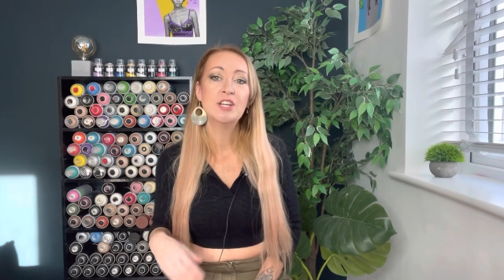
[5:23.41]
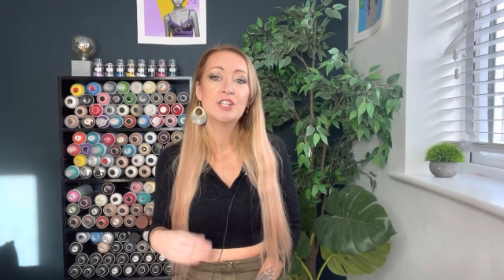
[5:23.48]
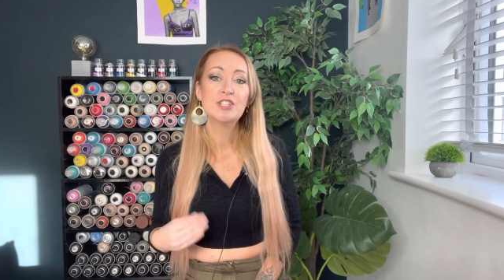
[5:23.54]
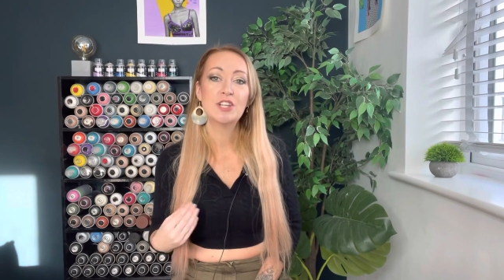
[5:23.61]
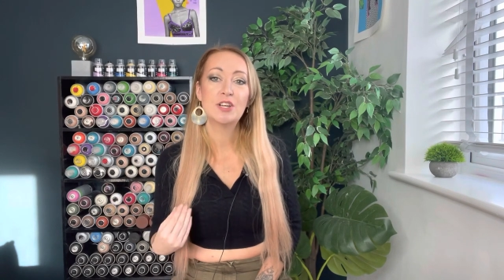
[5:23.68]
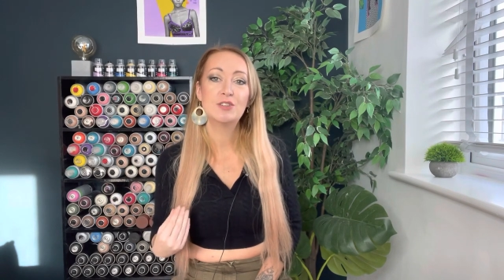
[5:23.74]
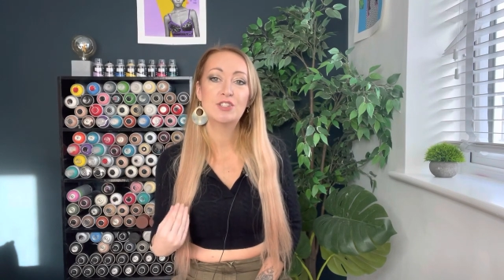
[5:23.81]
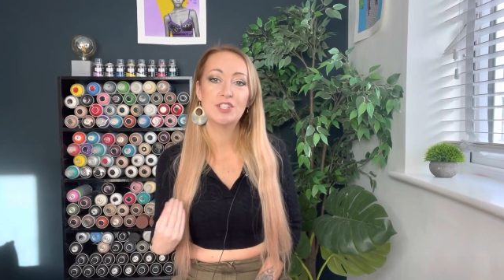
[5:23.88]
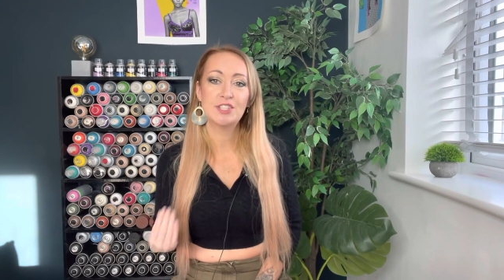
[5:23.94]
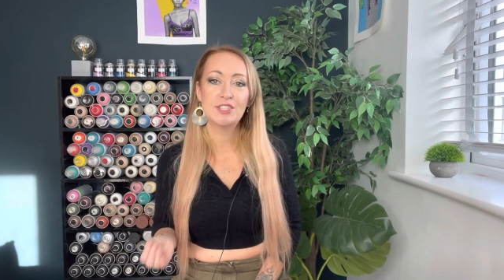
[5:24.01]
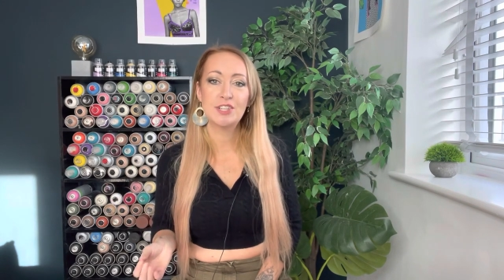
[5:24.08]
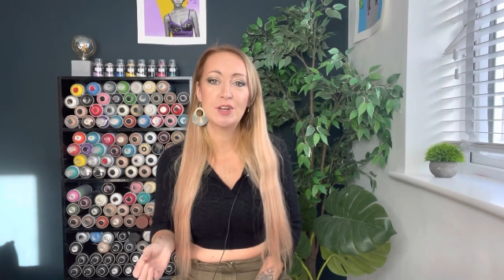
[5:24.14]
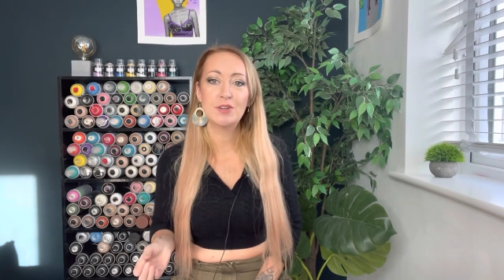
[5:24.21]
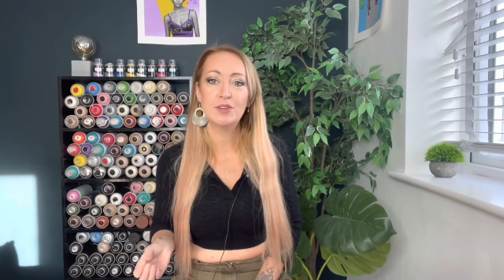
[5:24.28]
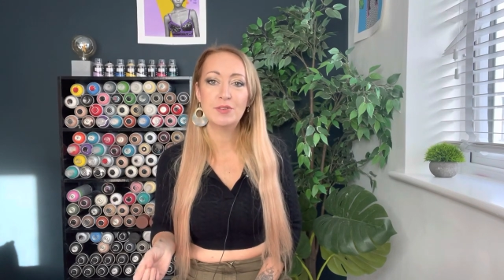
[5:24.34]
So just
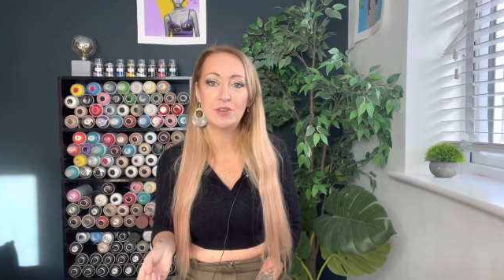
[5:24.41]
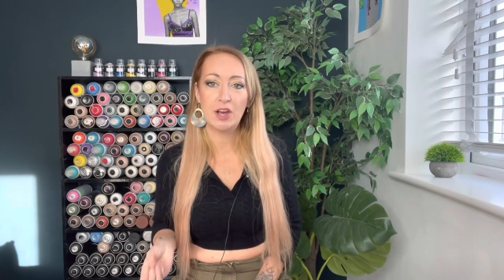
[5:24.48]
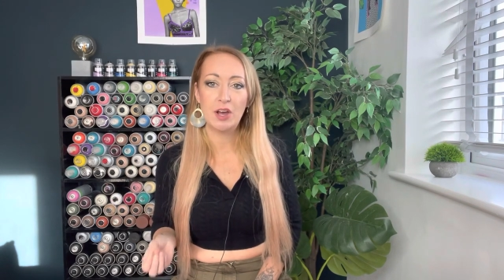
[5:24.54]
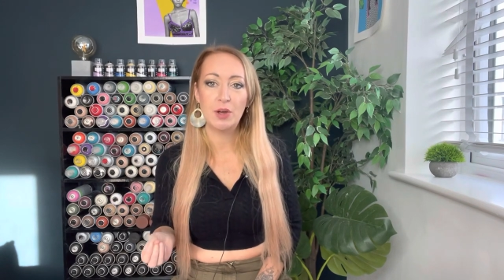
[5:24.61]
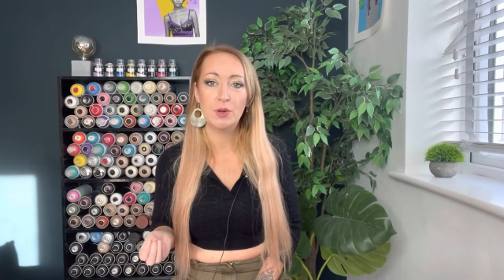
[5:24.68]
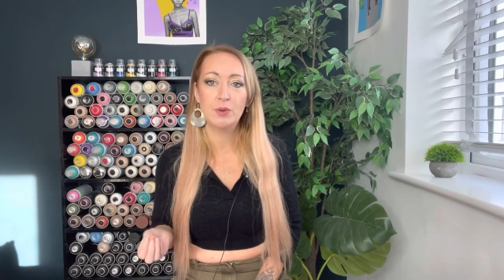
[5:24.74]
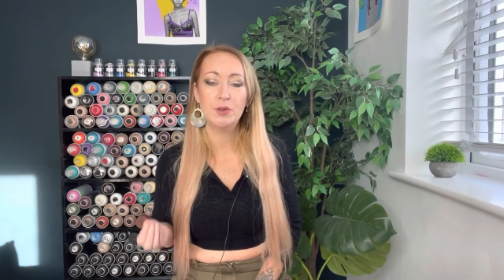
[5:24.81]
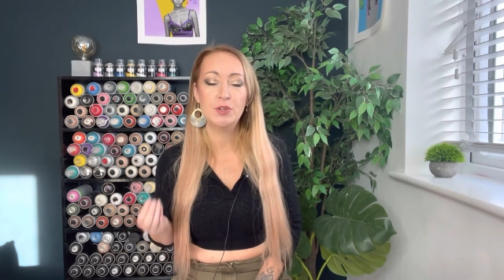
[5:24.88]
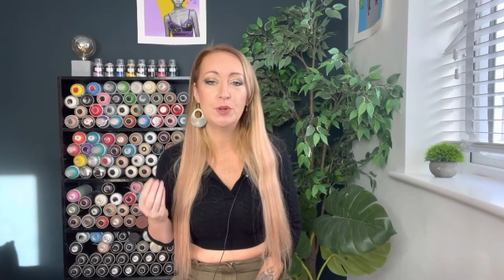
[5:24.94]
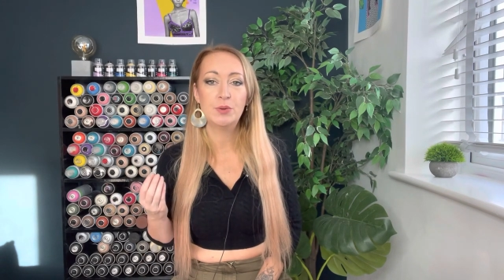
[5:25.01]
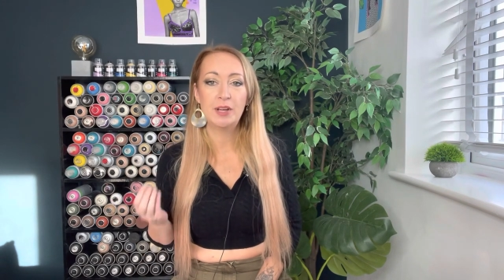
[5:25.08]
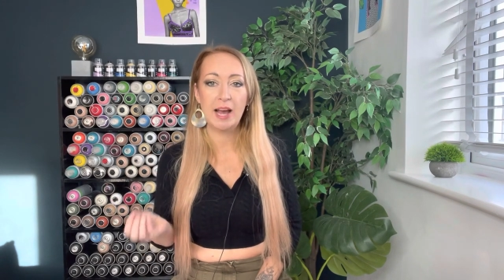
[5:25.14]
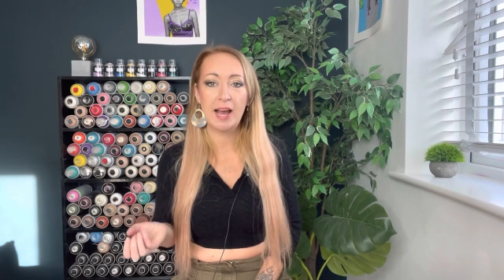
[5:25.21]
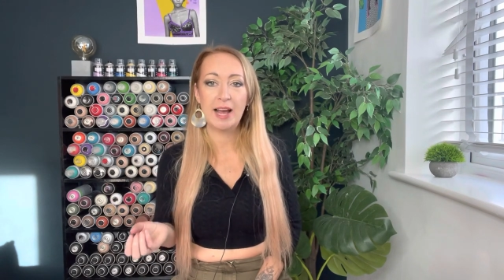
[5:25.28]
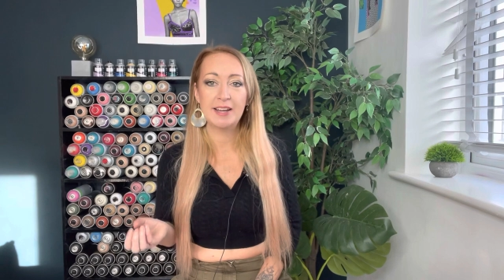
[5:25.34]
so you know, you
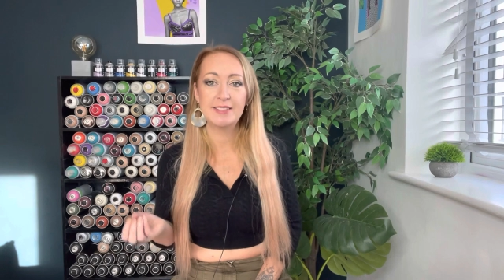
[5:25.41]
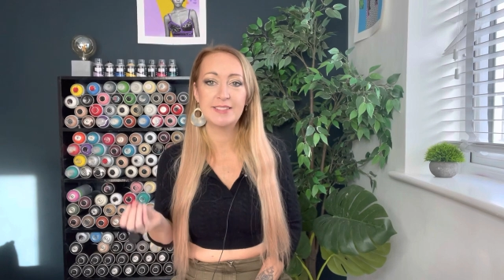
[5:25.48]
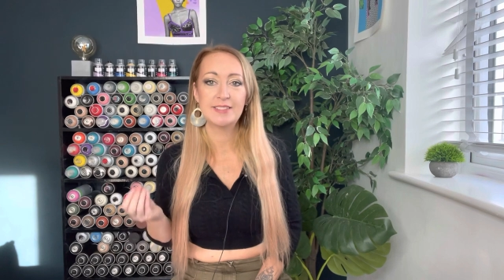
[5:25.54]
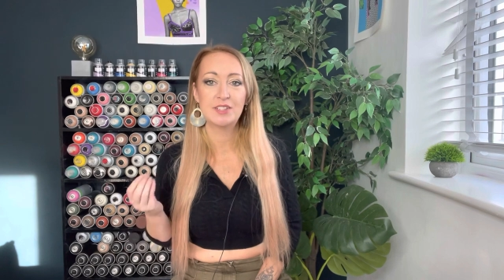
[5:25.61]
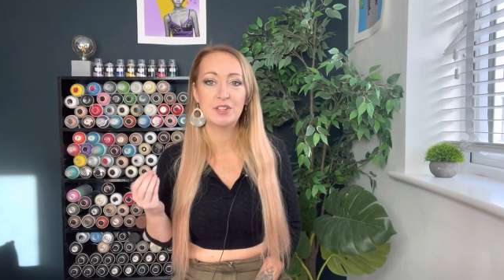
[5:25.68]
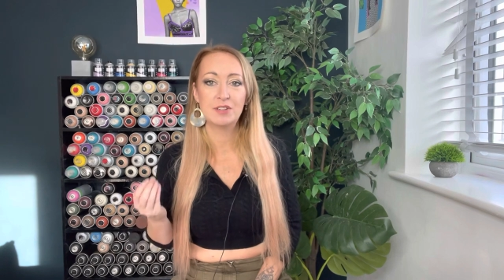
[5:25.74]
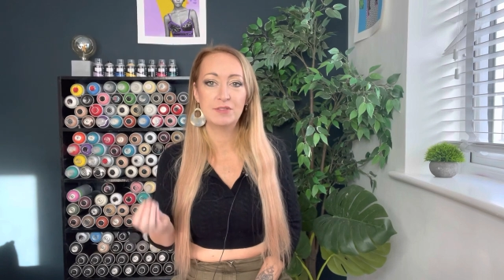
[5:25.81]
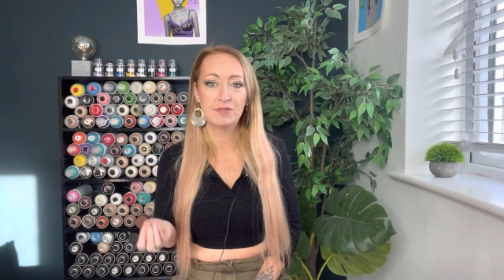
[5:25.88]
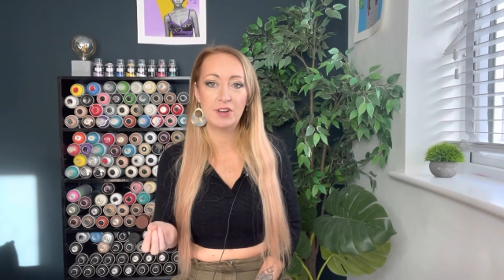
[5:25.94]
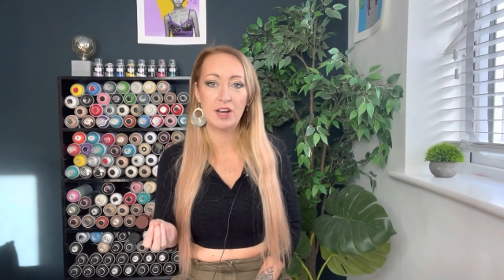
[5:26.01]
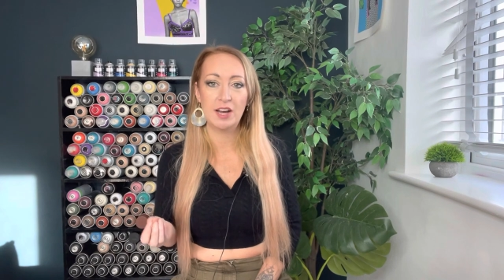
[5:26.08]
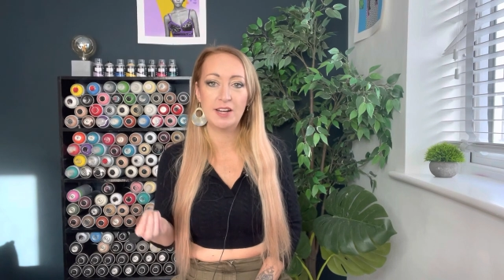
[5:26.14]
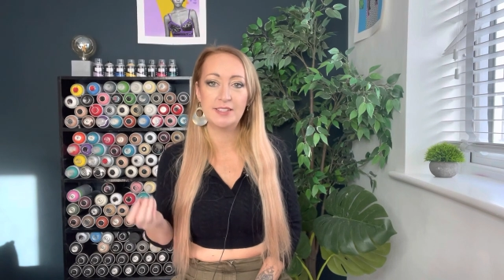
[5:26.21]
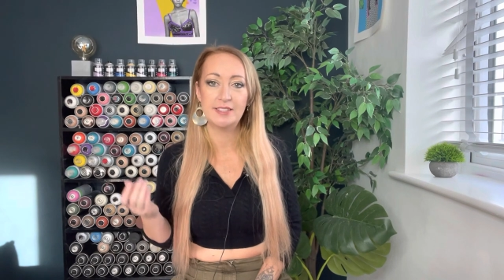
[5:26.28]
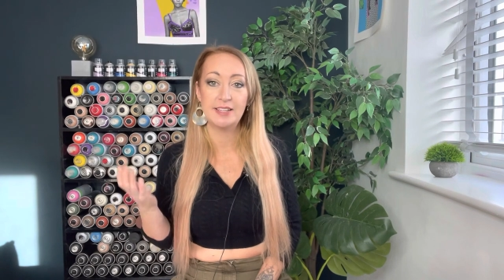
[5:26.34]
can't
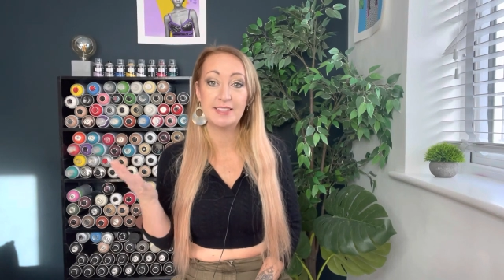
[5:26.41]
convert